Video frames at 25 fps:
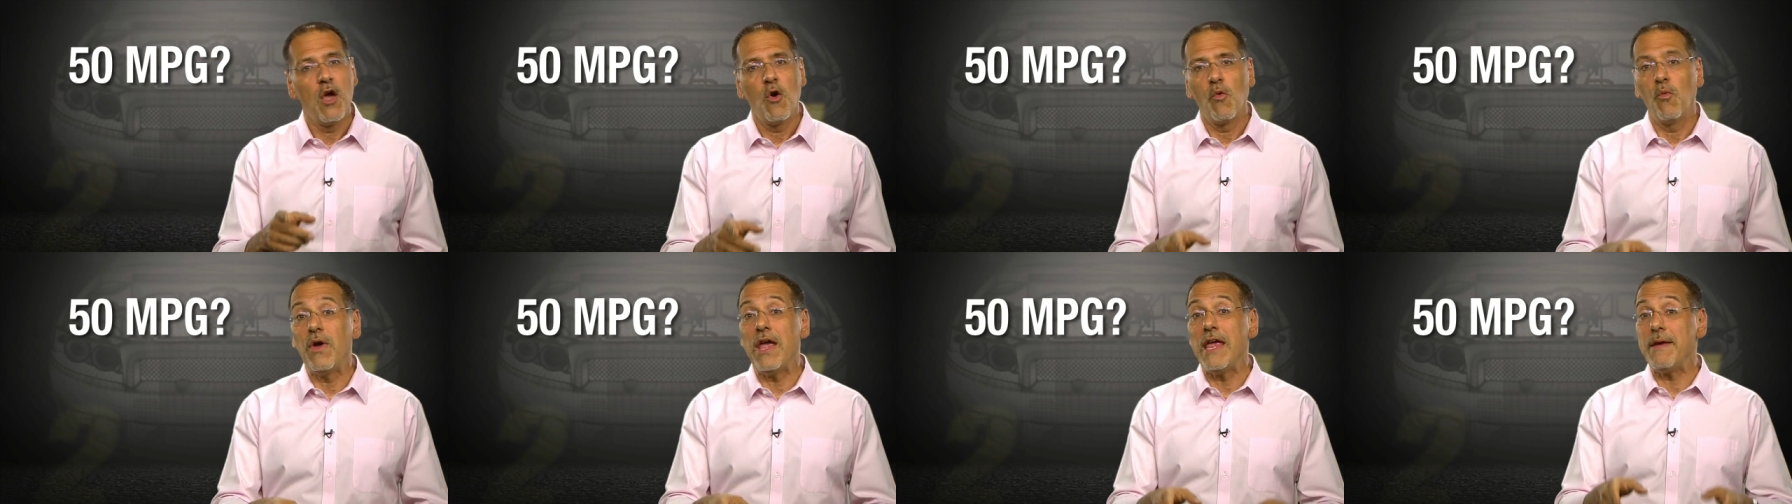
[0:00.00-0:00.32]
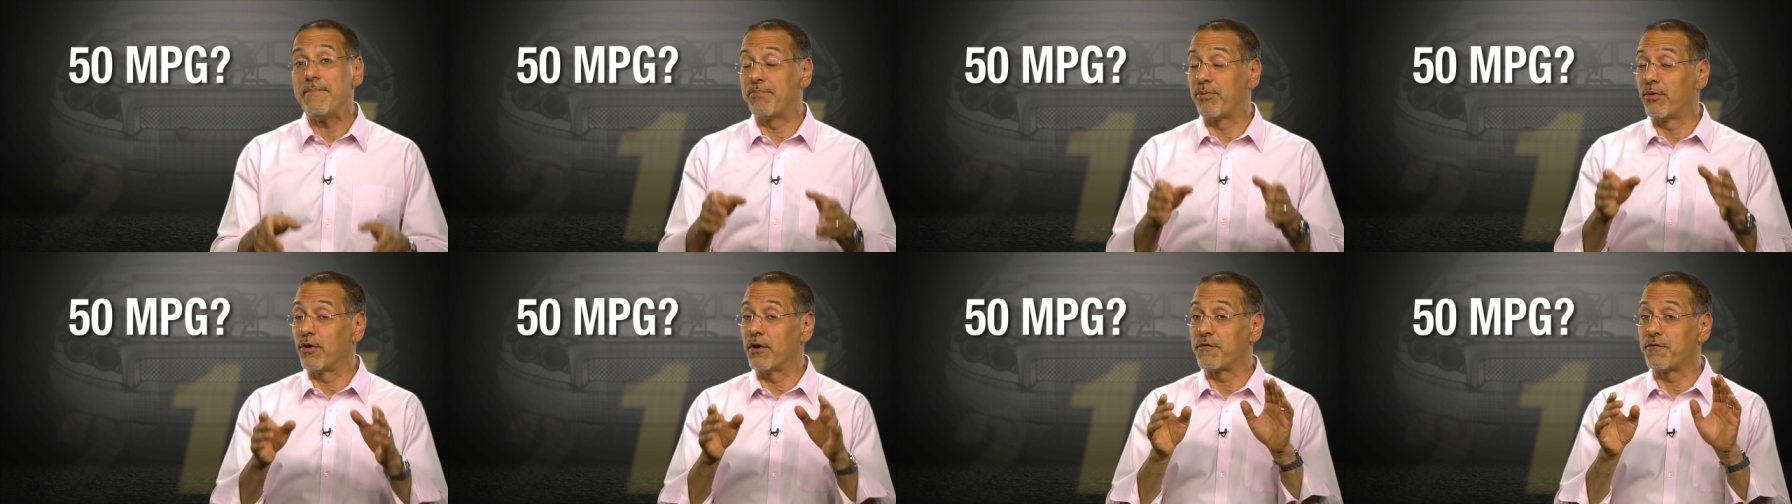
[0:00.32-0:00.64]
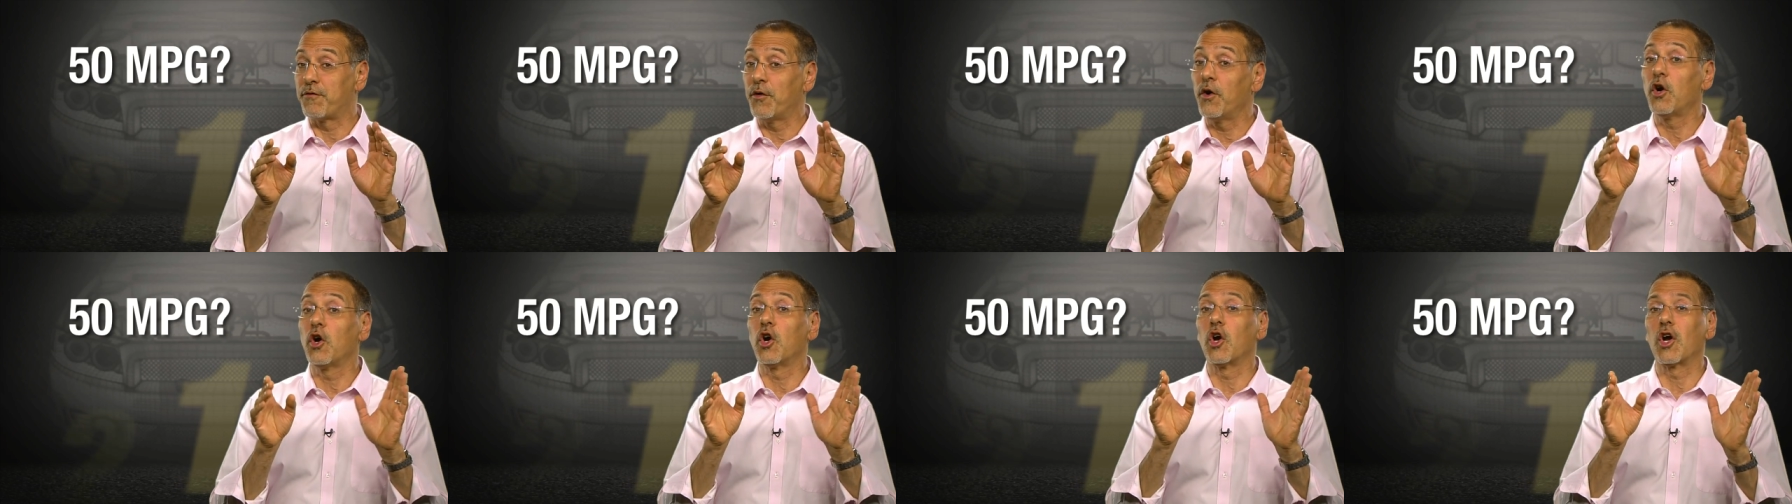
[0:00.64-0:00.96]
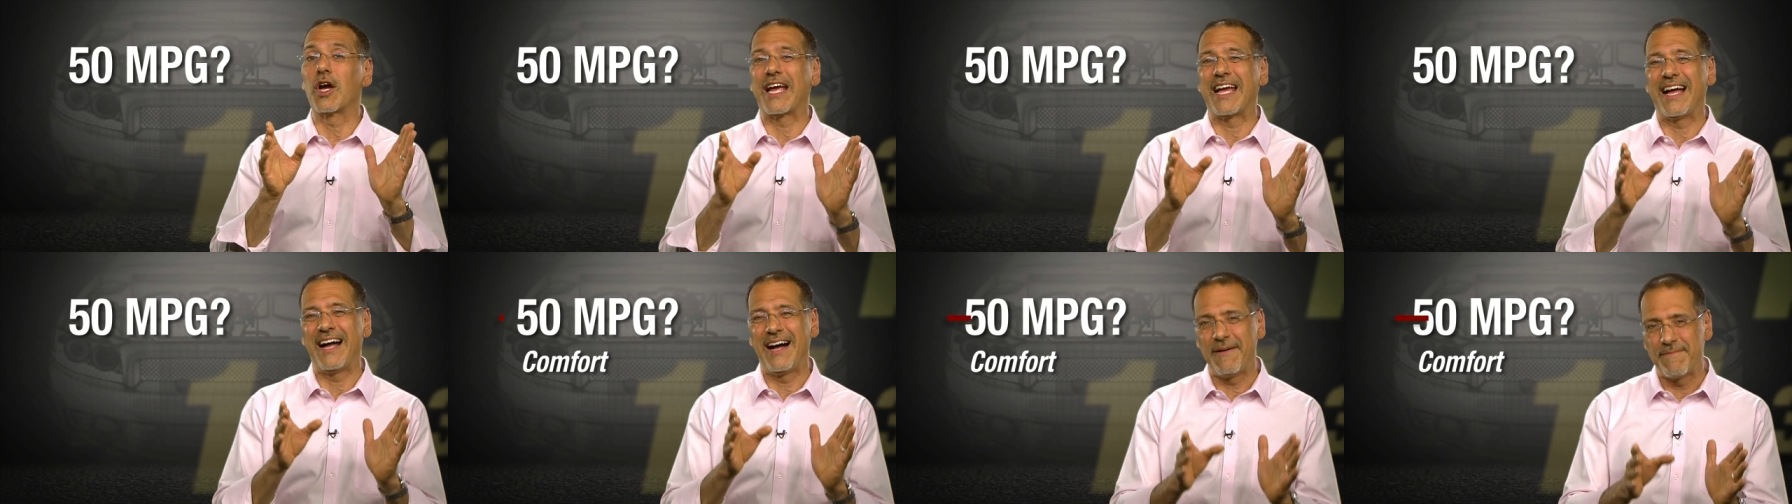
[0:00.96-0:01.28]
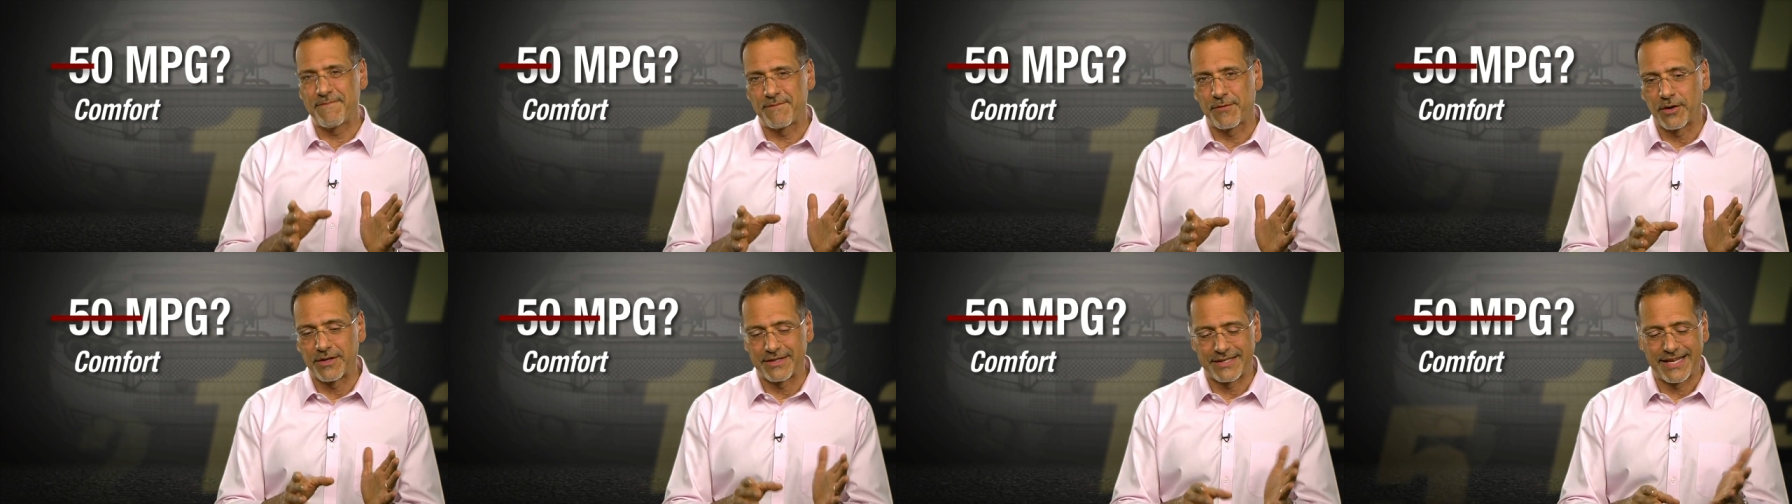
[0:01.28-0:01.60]
we prefer
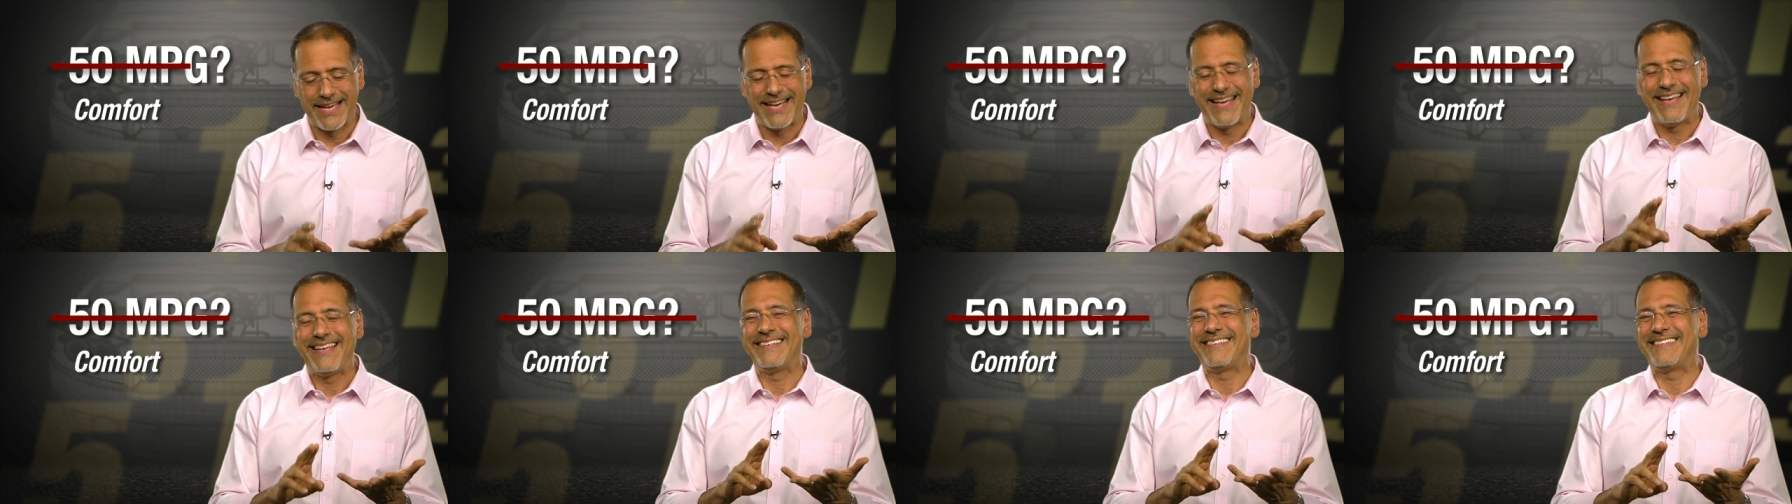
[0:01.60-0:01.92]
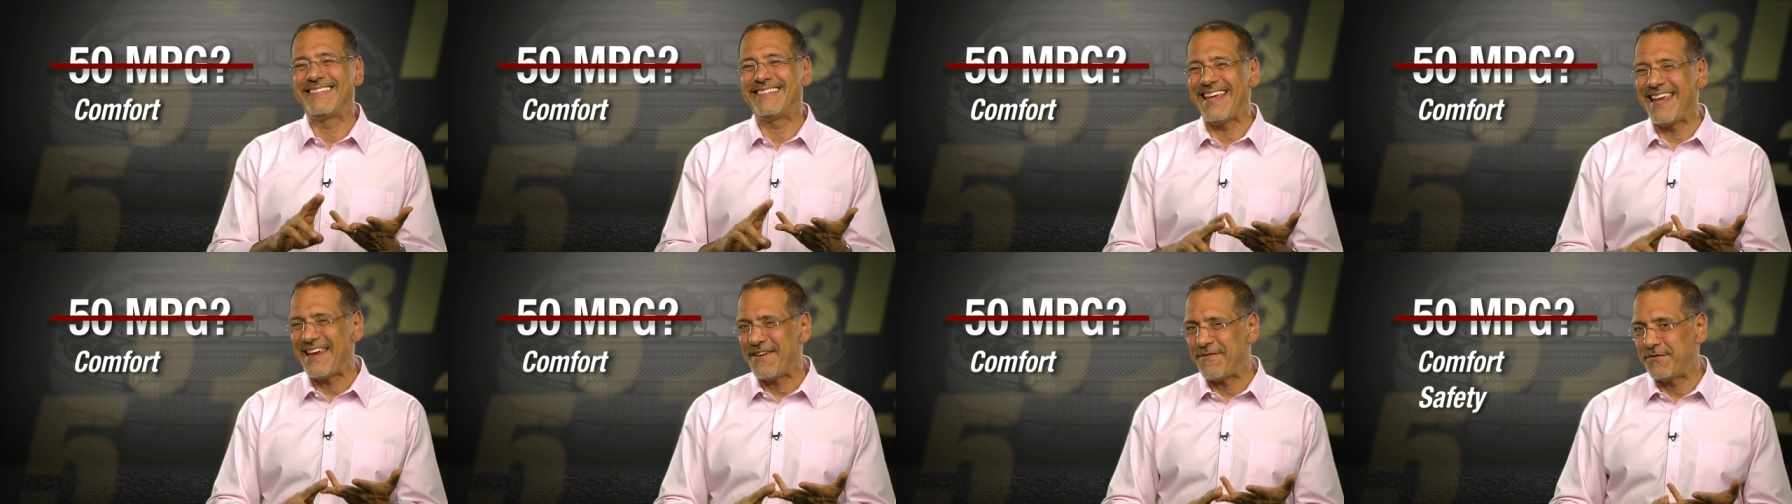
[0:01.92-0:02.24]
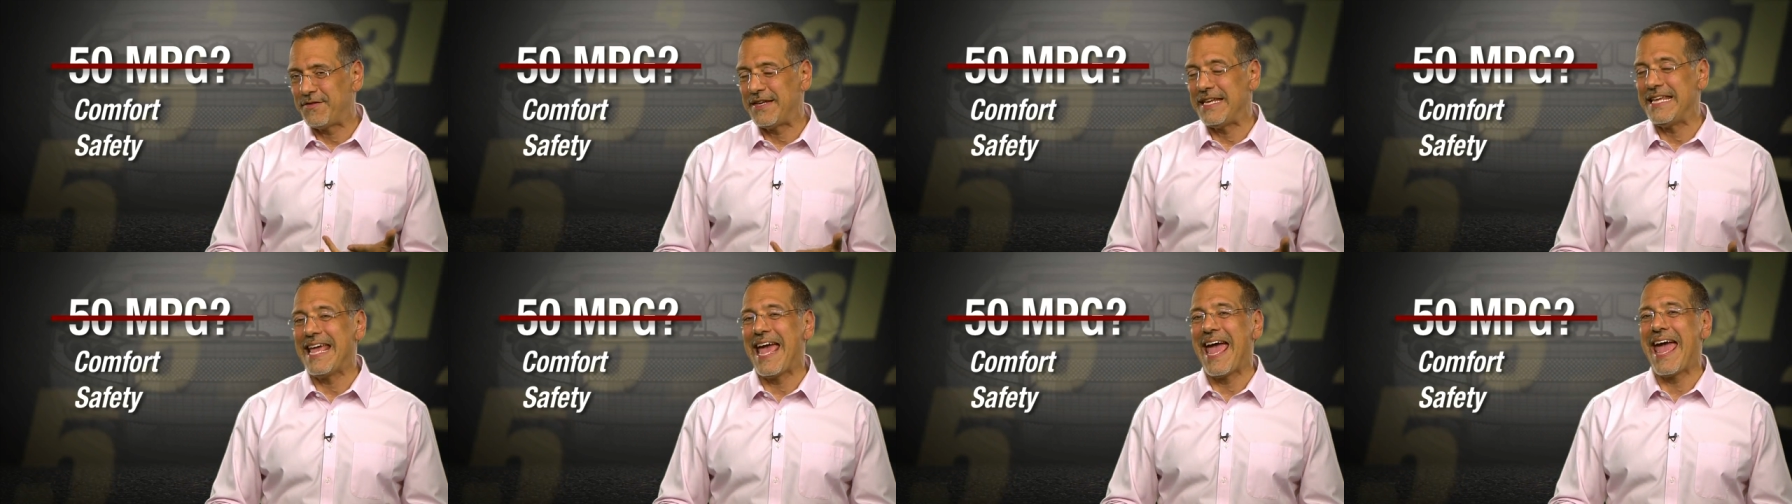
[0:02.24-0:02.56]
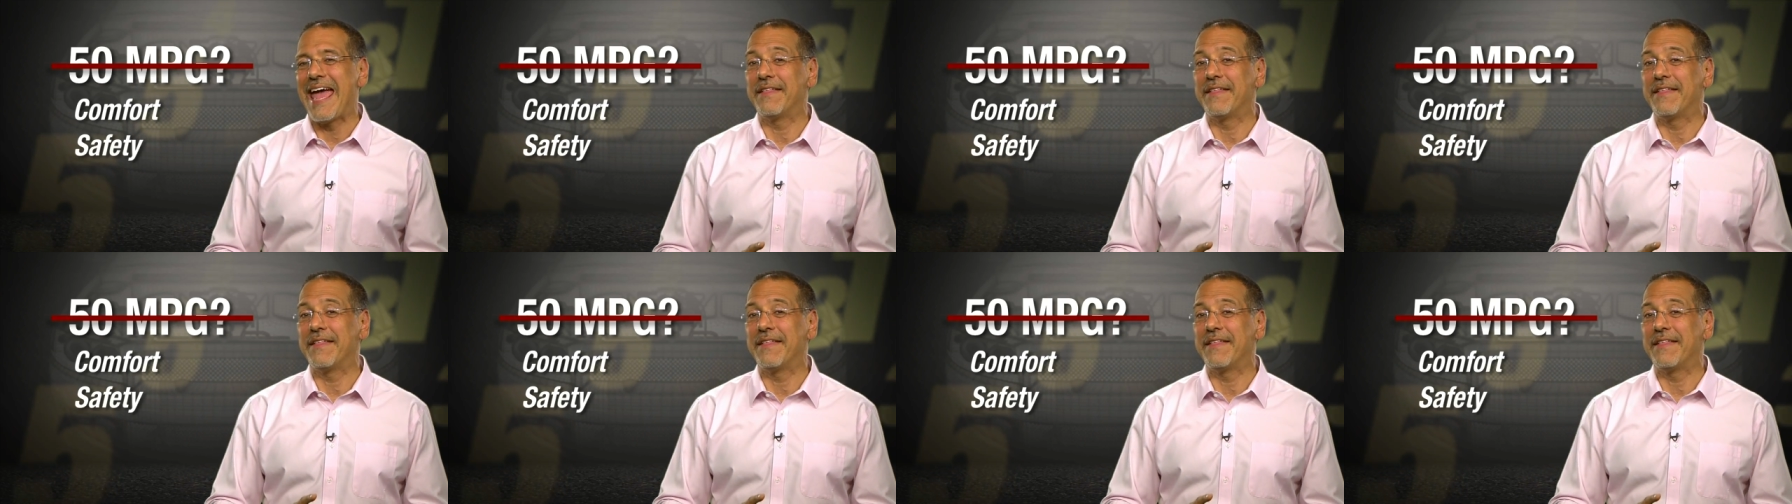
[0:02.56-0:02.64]
comfort, safety,